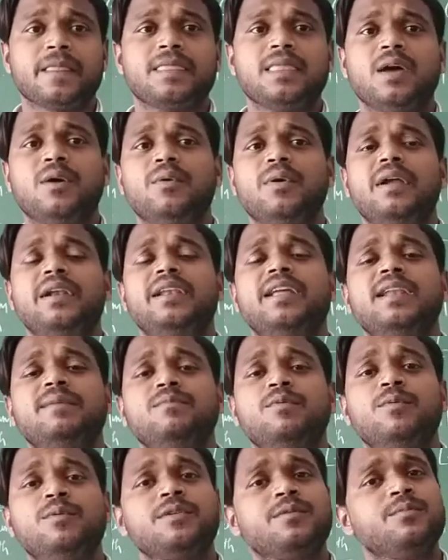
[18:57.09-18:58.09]
Now India
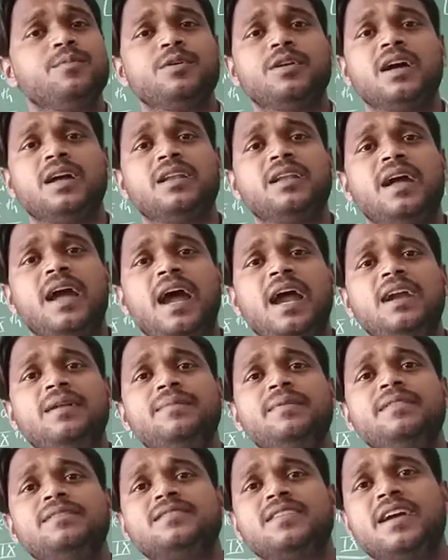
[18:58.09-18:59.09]
and Bhutan
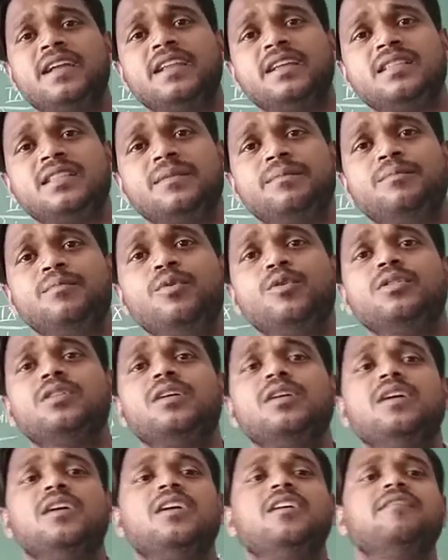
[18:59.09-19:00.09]
had been signing the both
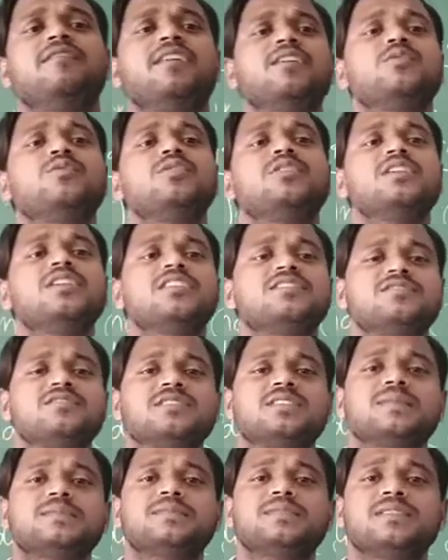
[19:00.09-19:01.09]
very good
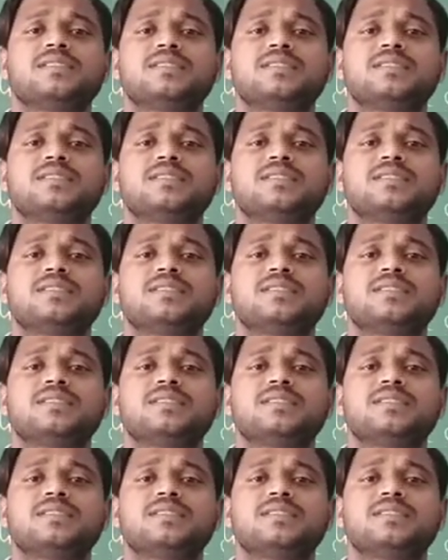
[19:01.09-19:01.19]
relationships